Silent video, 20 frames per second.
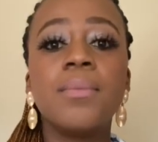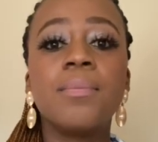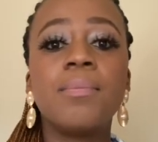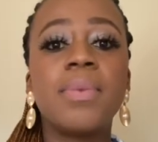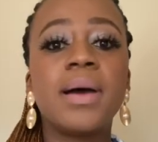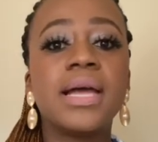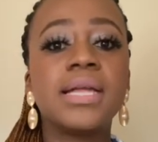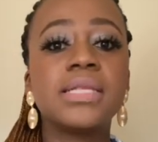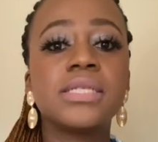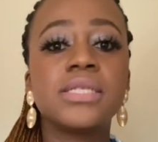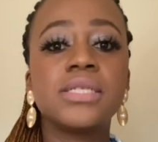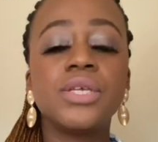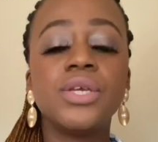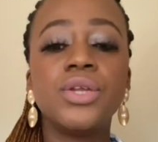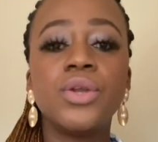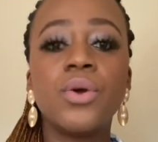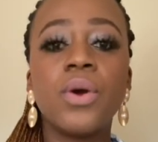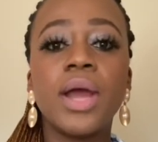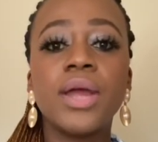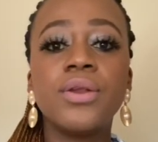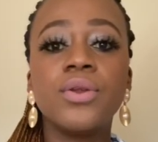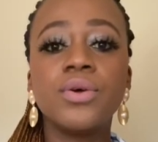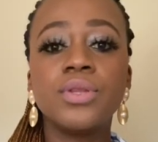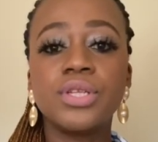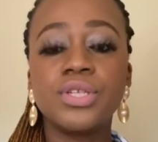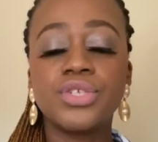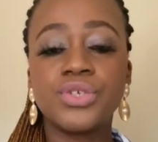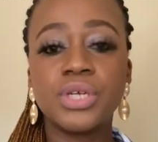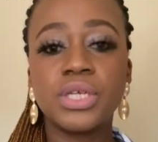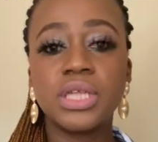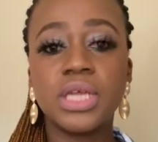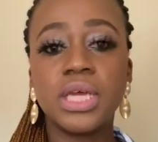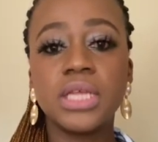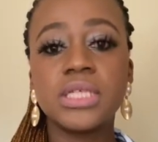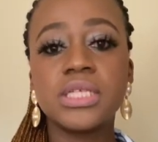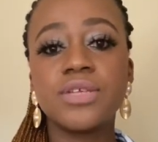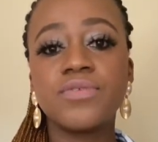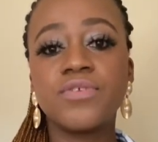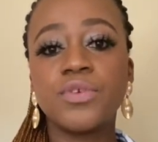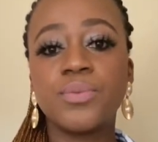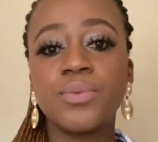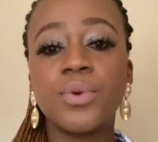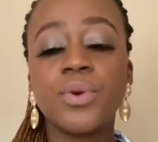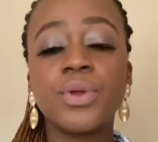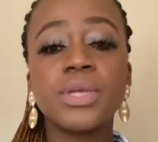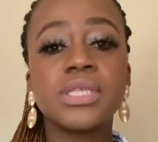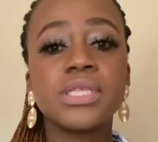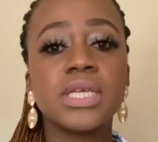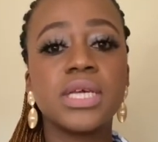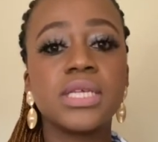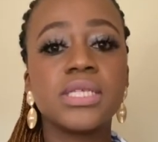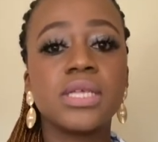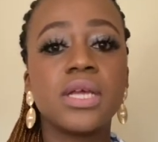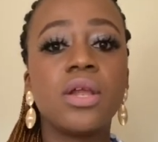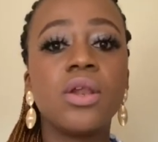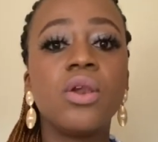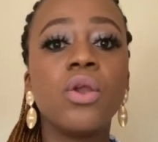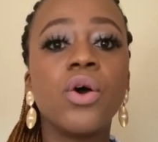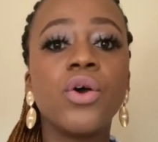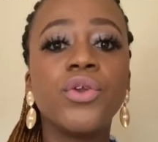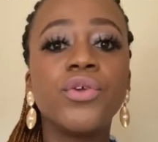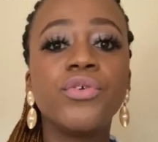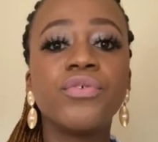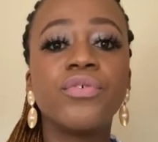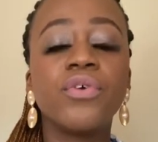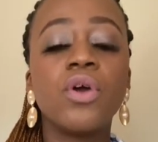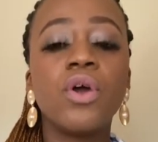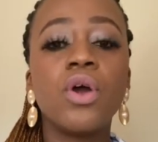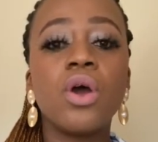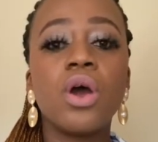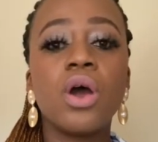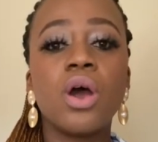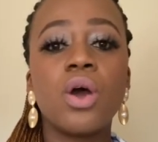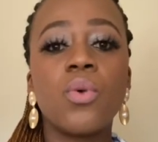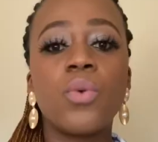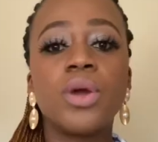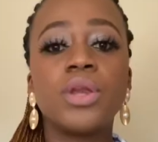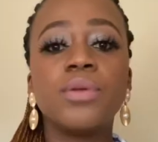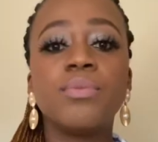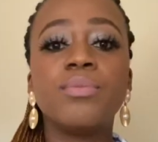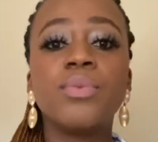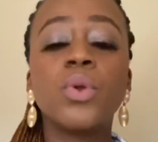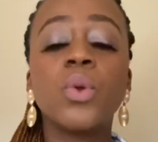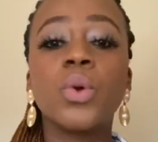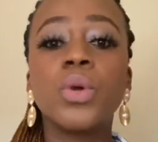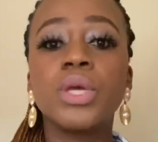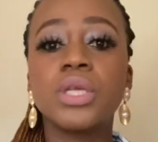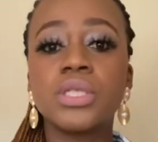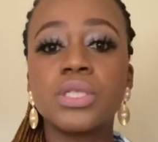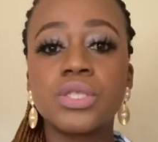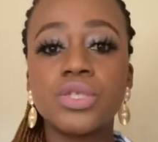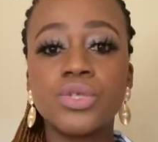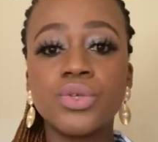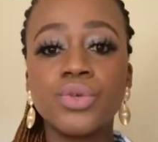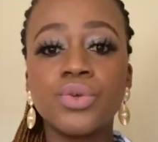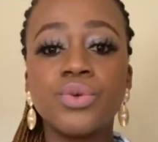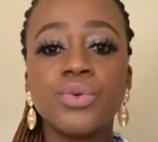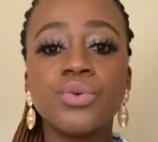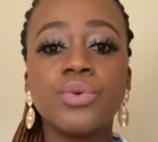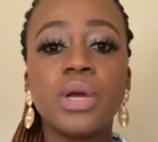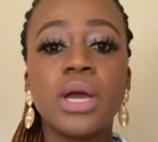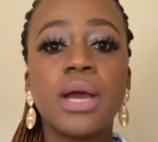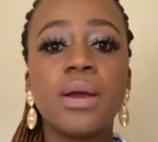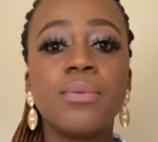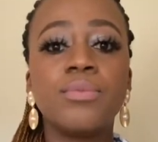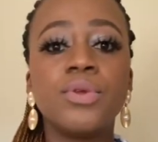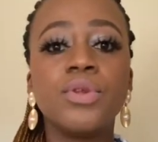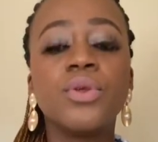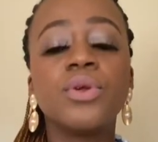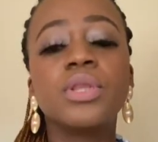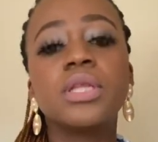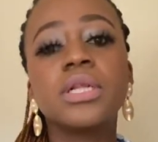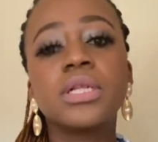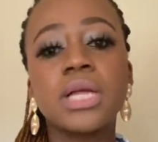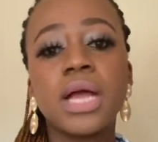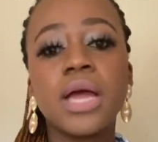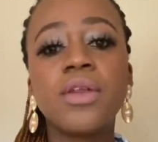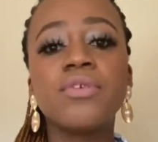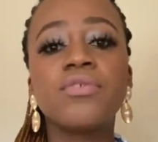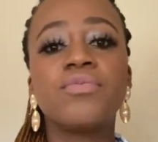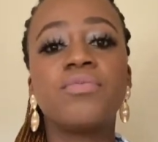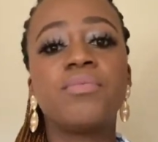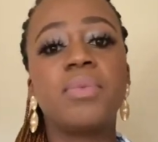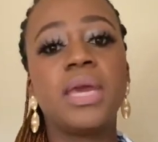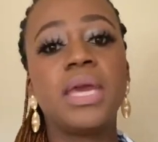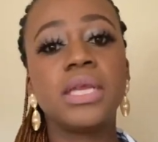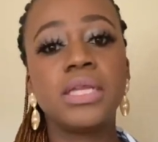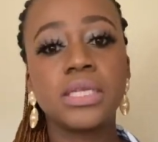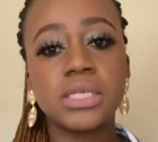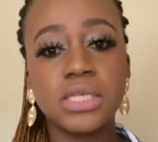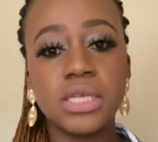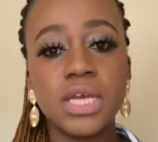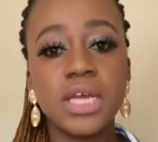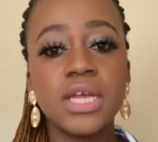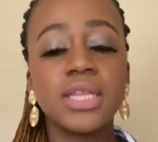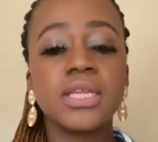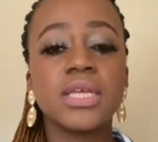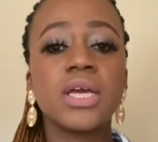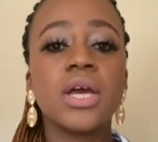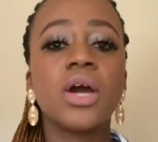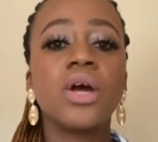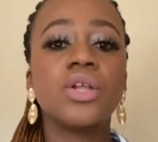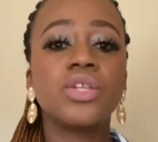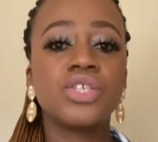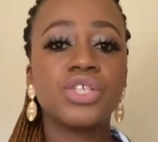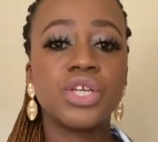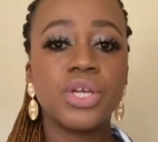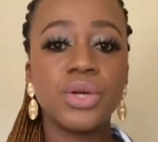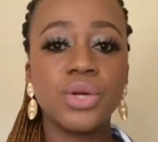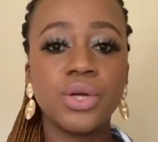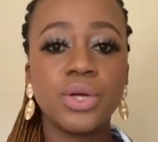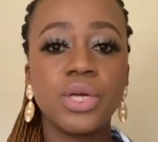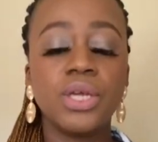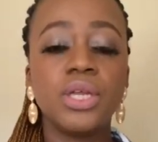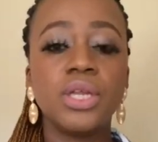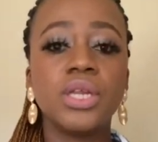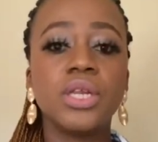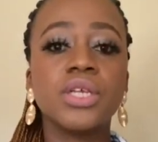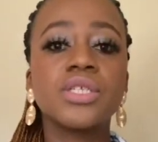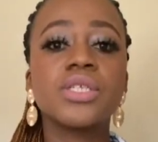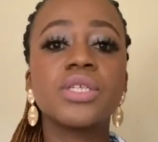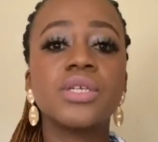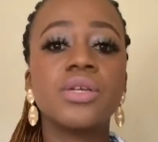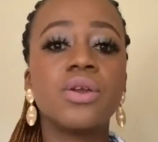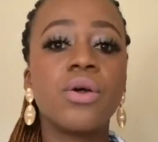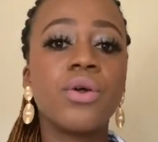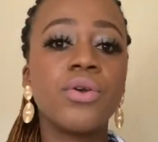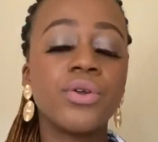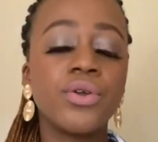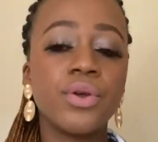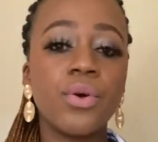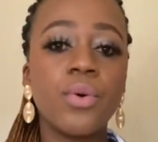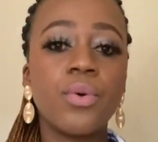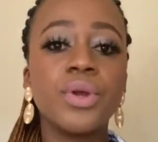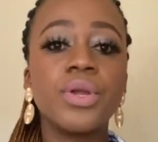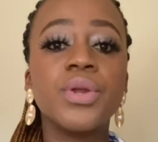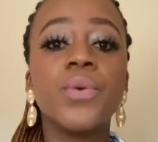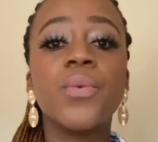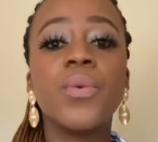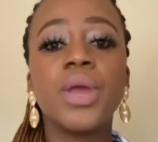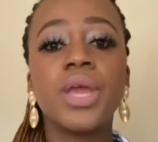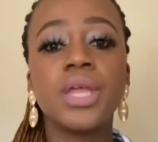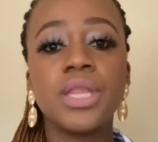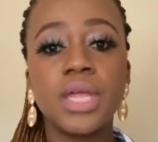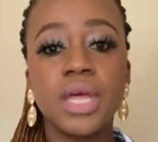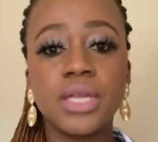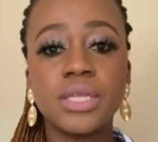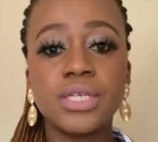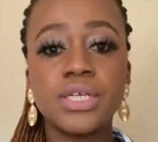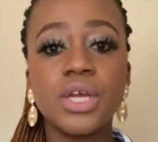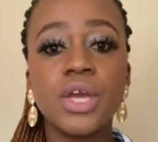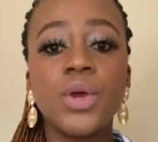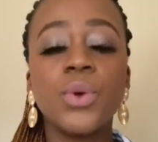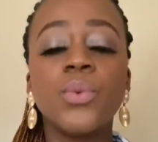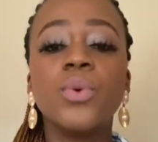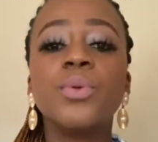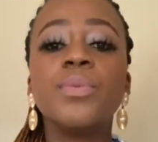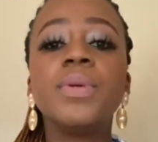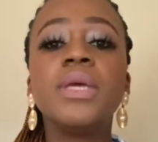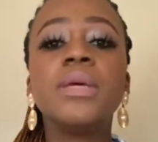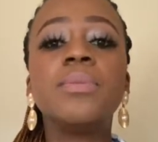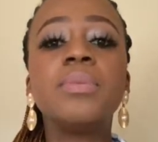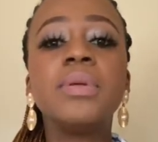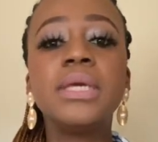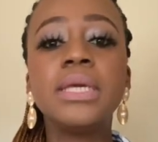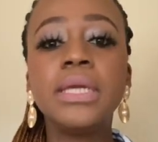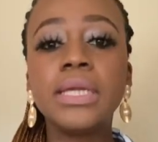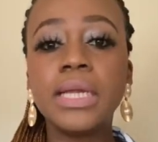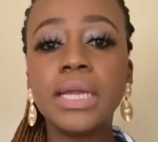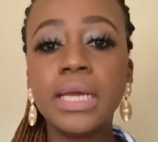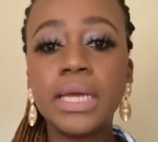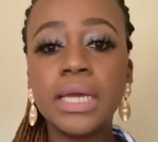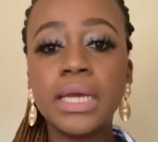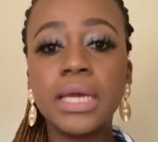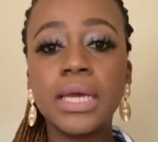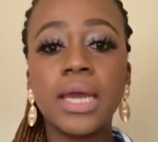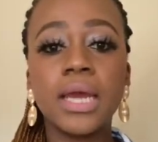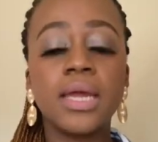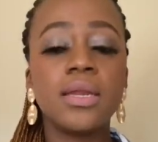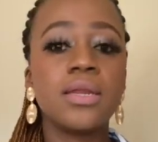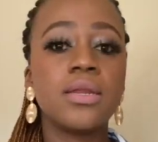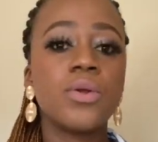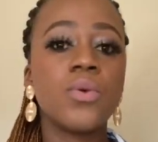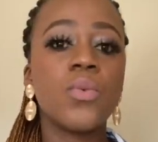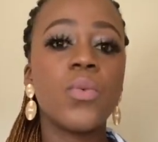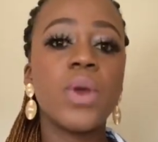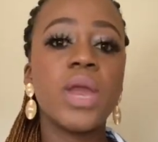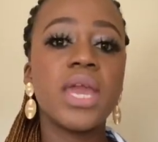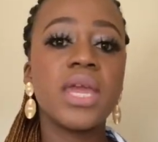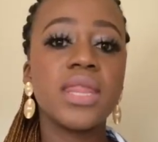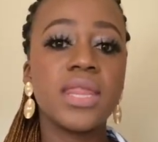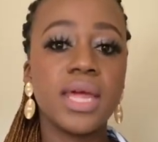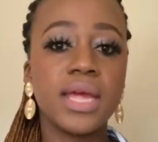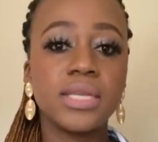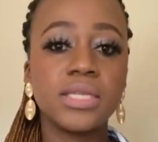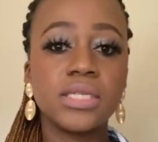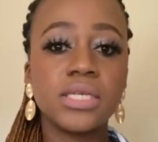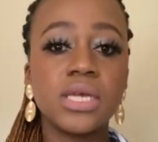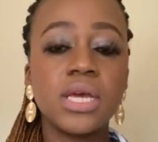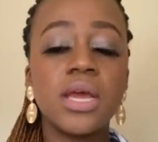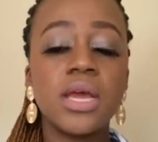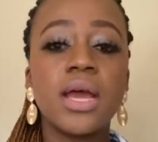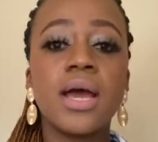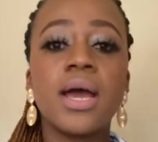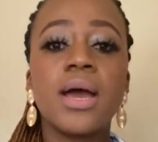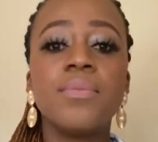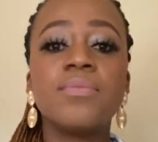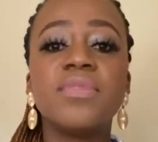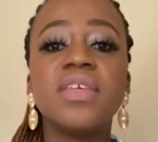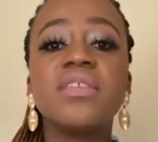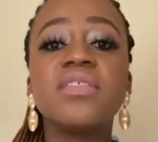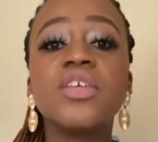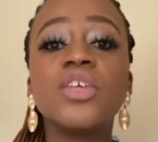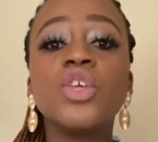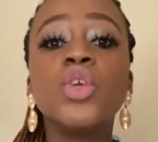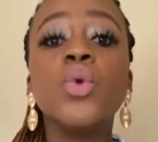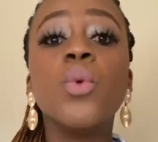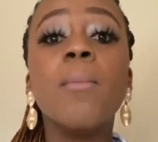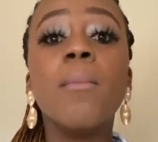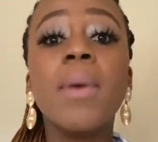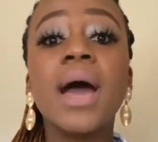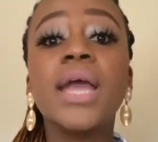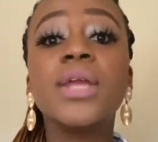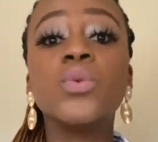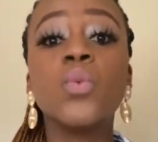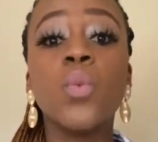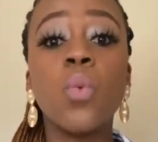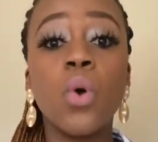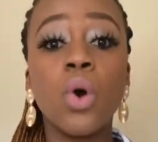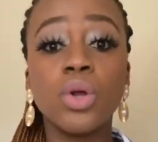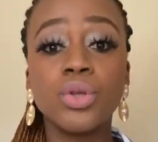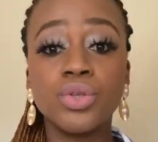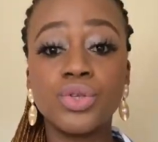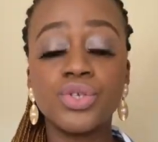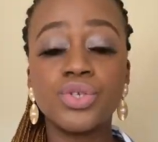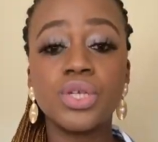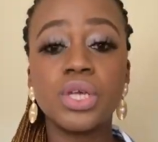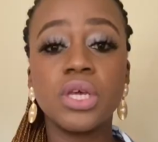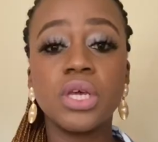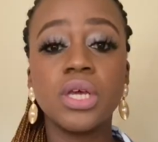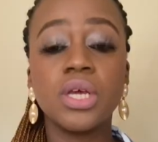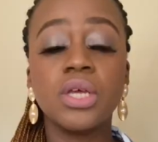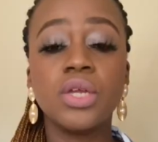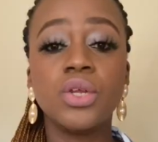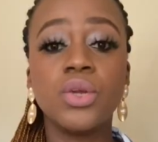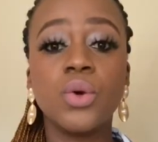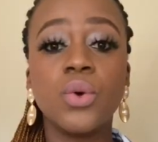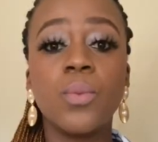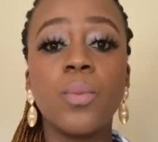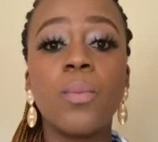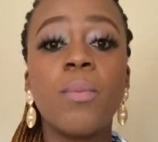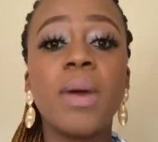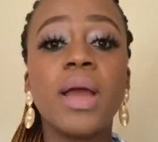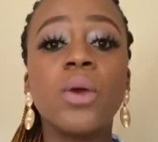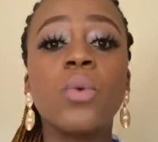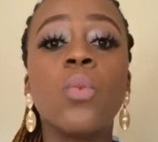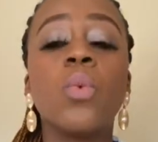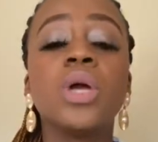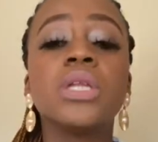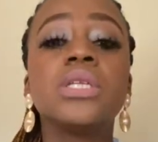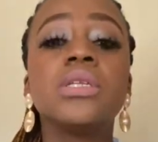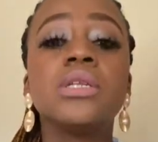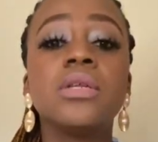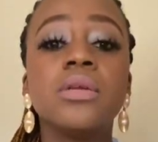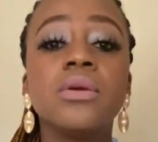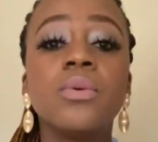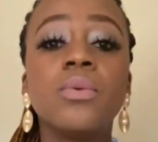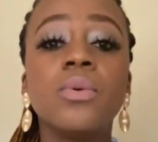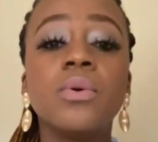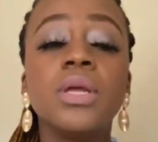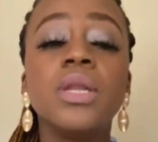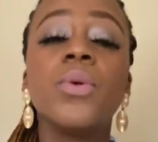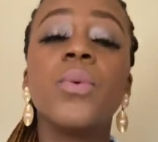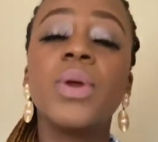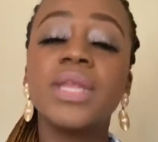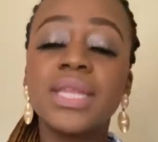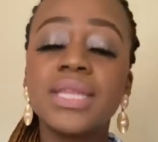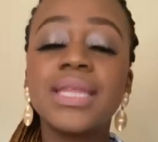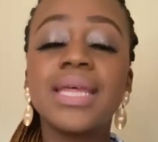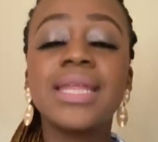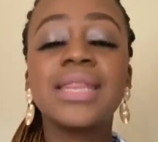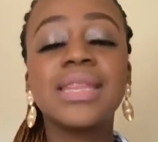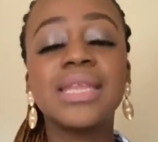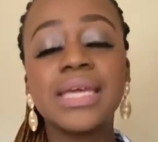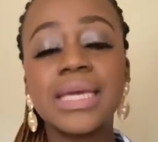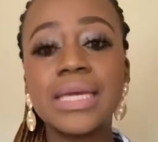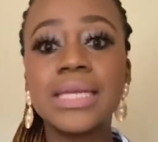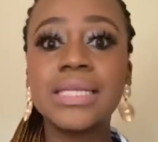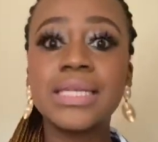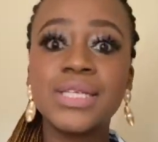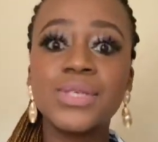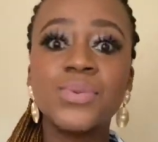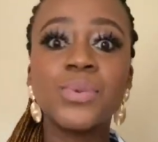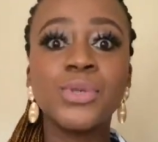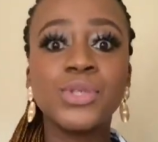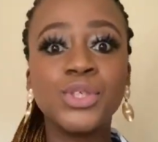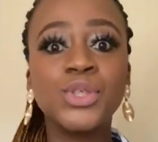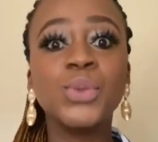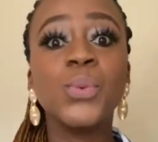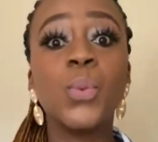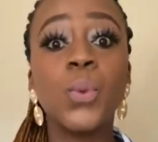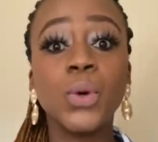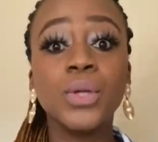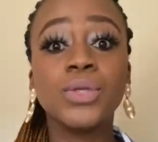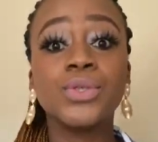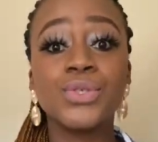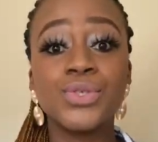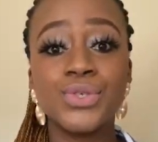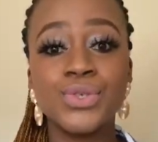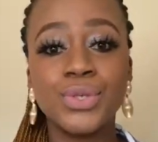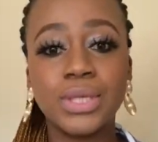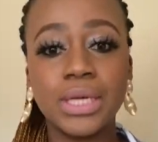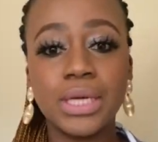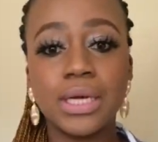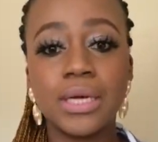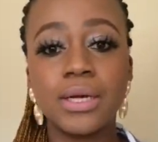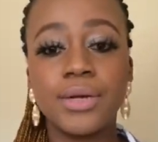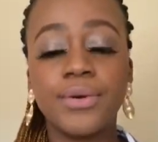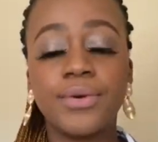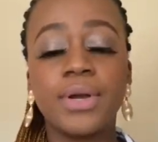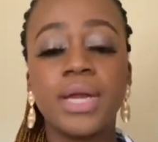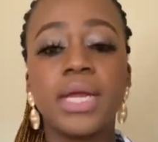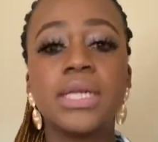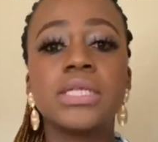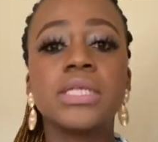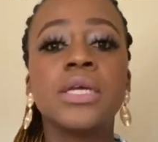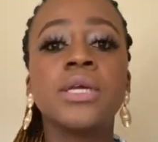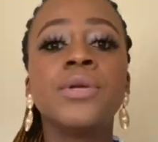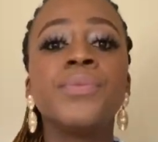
But I know that during the interview process, a lot of what employers do, they'll kind of paint the culture in a scenario or in a way that will be appealing, and in a way that they think you might want, in a way that they think it is what you want to hear, right?